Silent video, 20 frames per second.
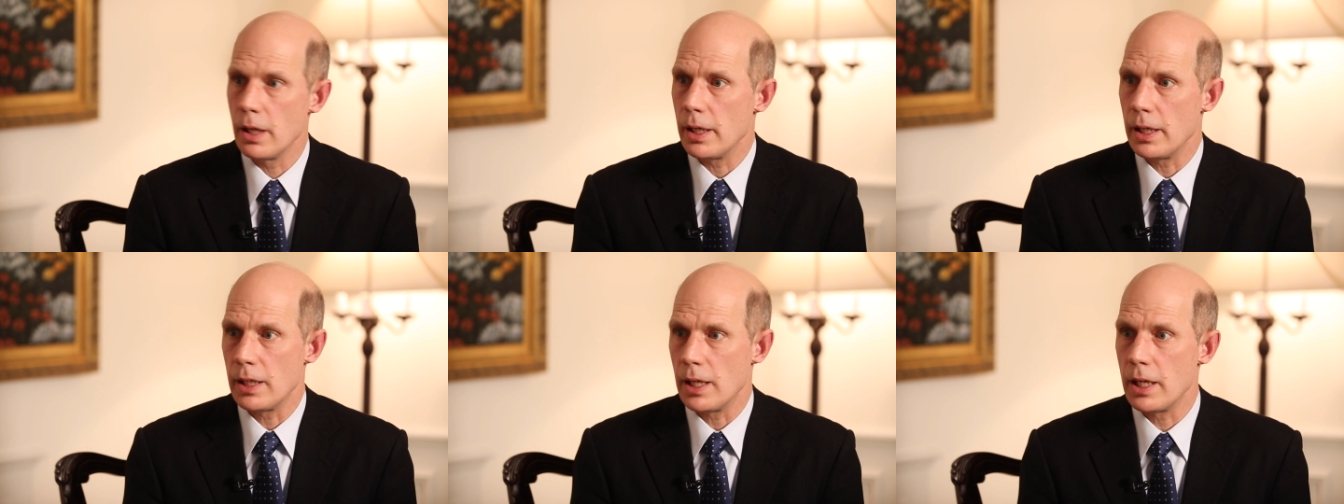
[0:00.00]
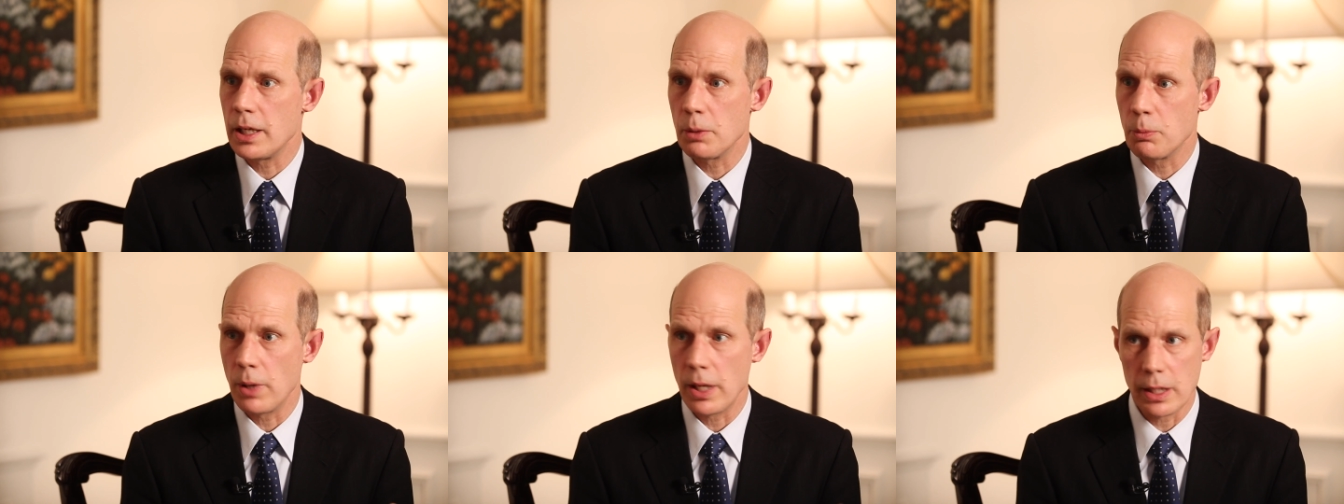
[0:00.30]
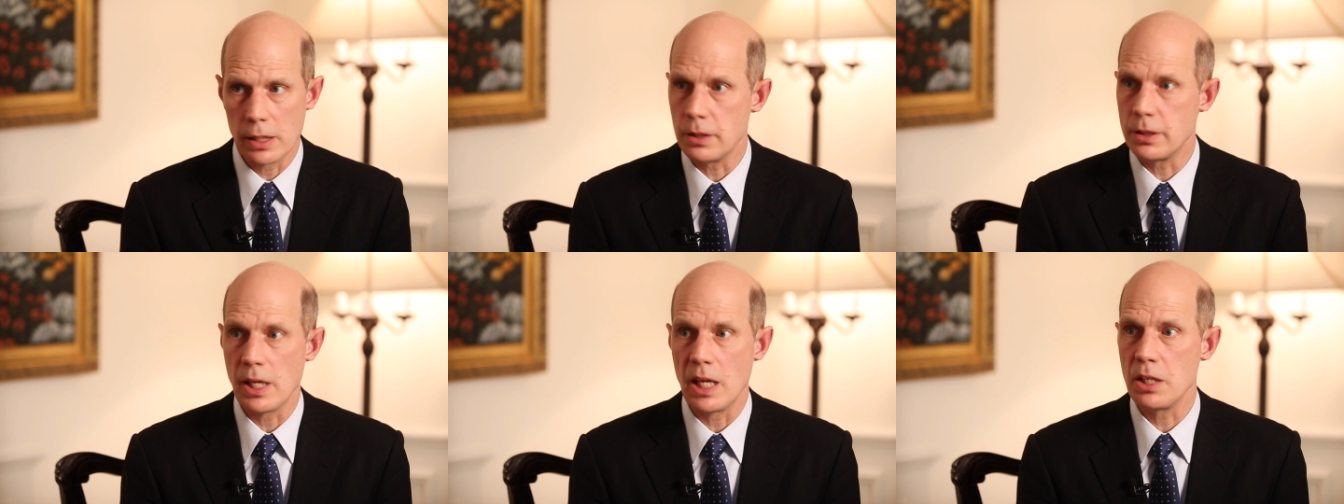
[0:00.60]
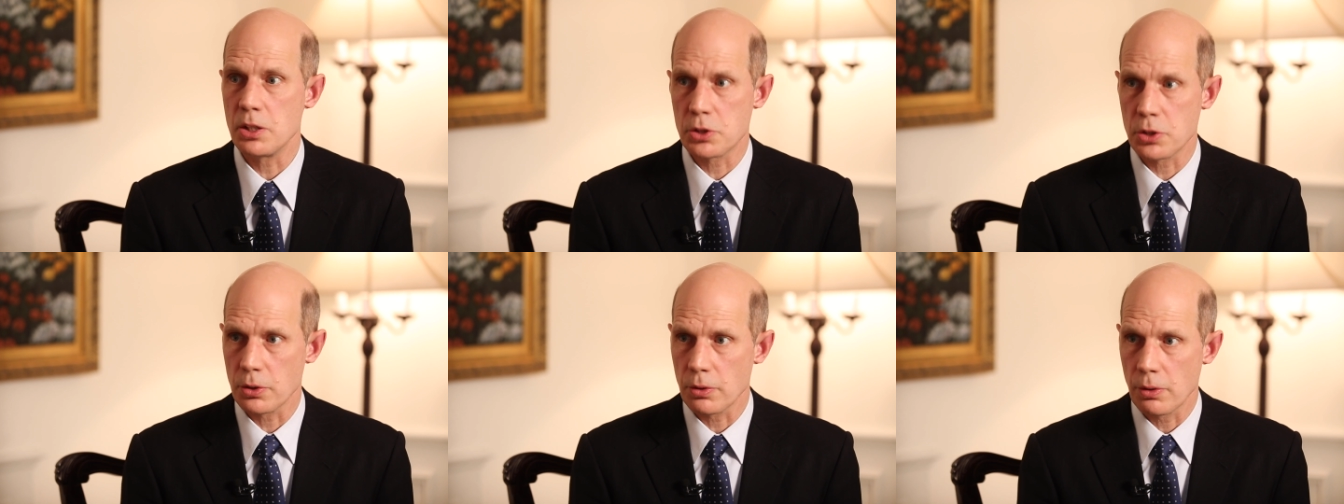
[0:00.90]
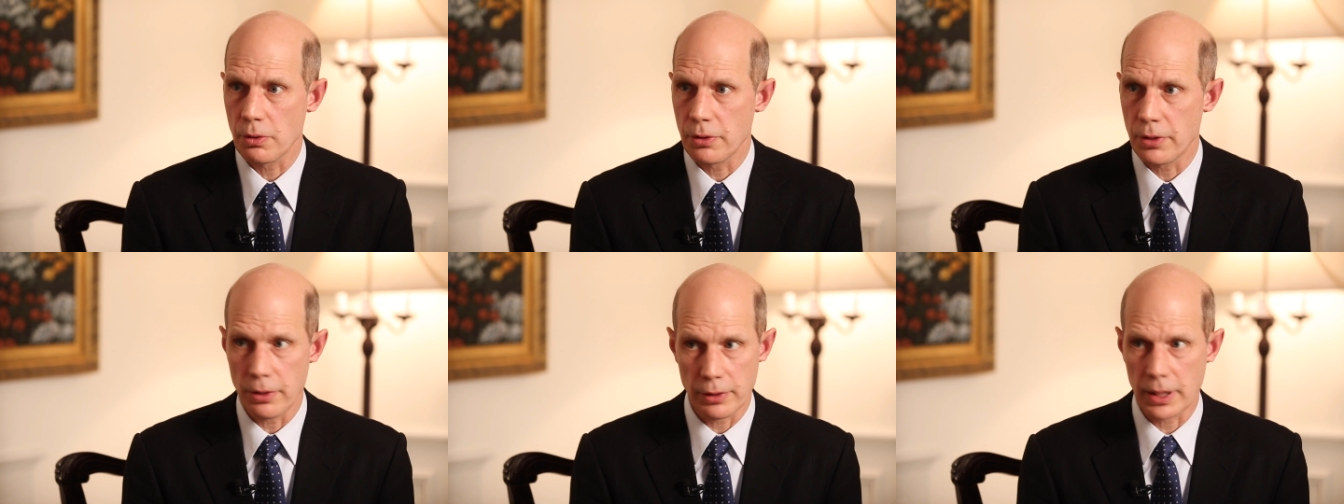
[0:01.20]
in any way endanger
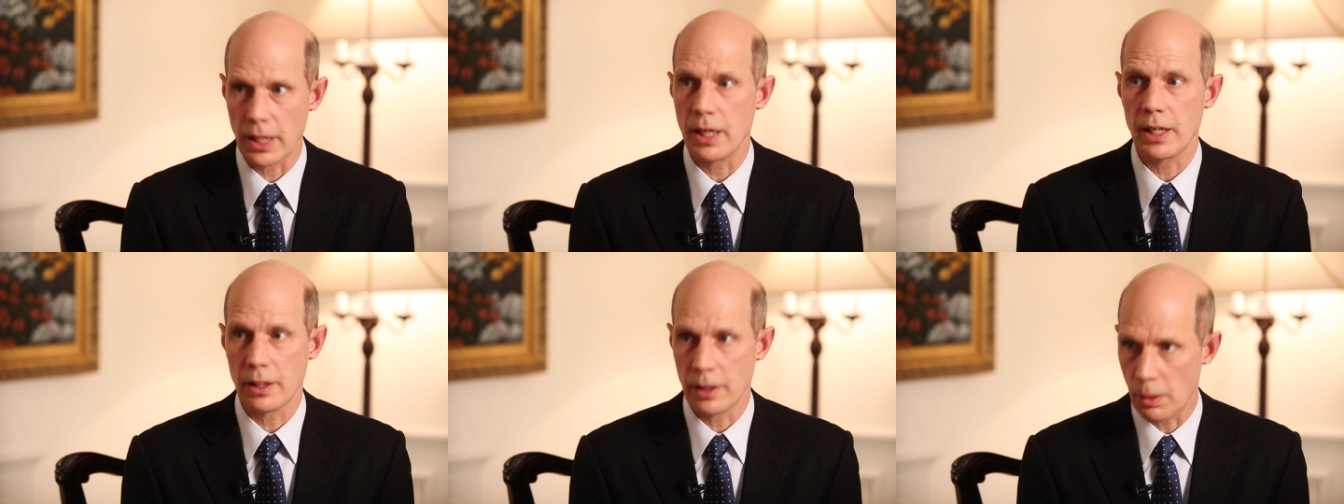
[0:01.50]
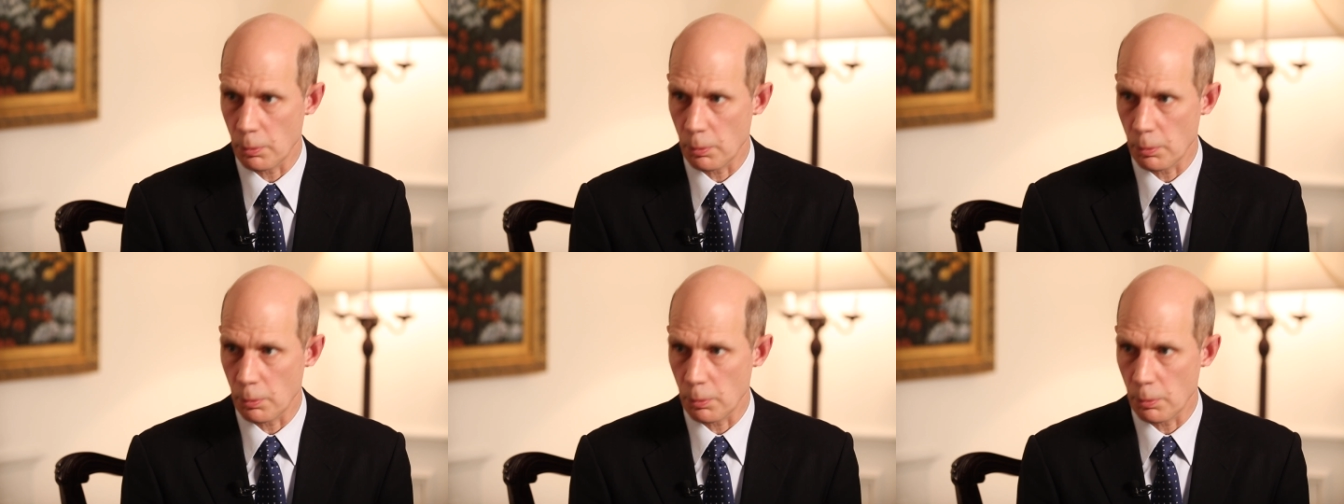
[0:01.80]
their getting